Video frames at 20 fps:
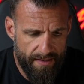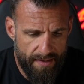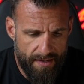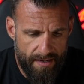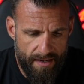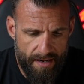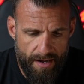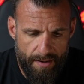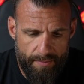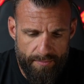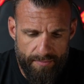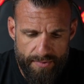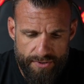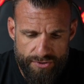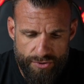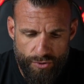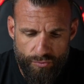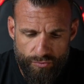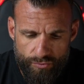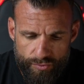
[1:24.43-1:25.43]
Um,
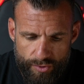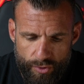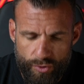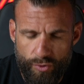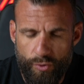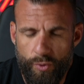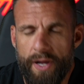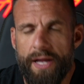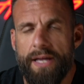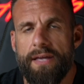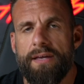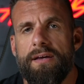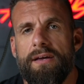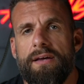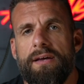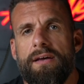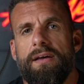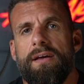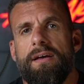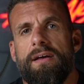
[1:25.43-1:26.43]
so real quick,
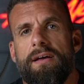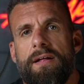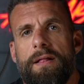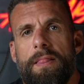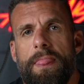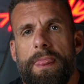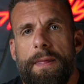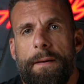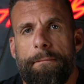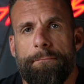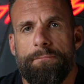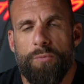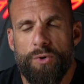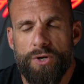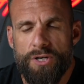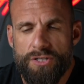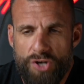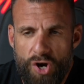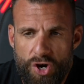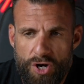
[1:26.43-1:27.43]
we're
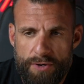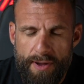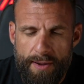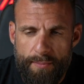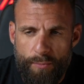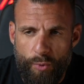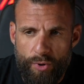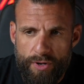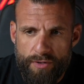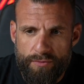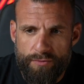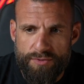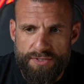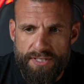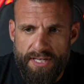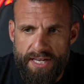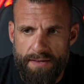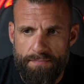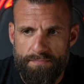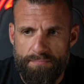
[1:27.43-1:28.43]
going to talk about morning
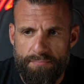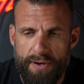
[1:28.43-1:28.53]
routine,